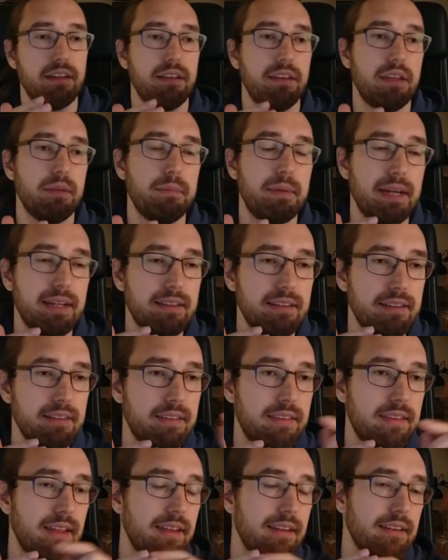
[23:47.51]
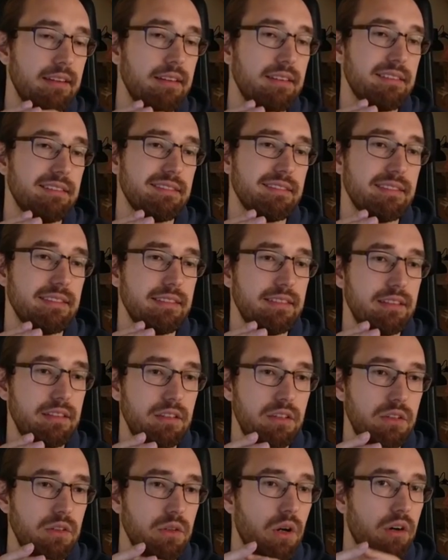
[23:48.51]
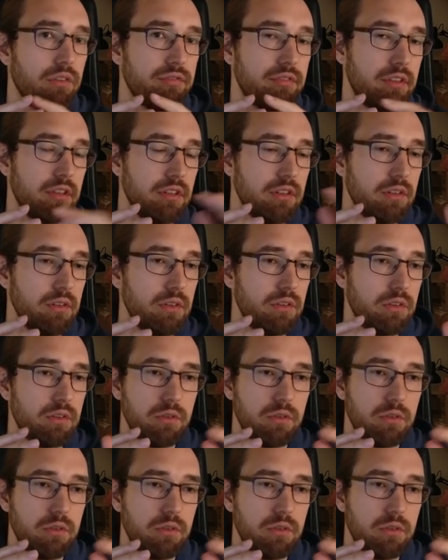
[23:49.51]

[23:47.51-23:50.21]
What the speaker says: the magnet, then you often